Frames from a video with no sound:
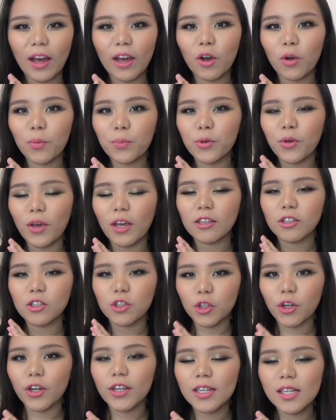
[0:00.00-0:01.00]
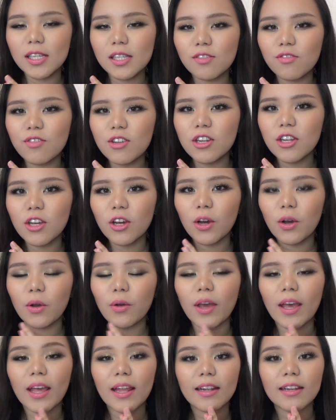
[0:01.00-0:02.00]
I hope you enjoy this video
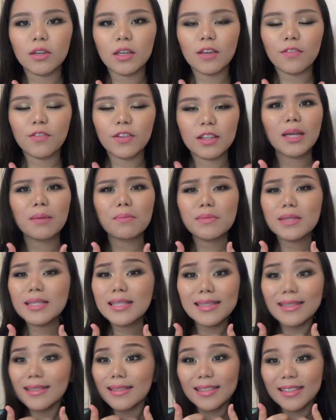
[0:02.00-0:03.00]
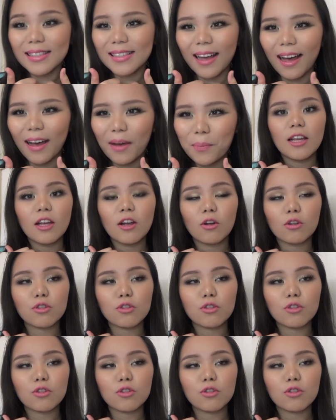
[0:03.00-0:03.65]
and give it thumbs up.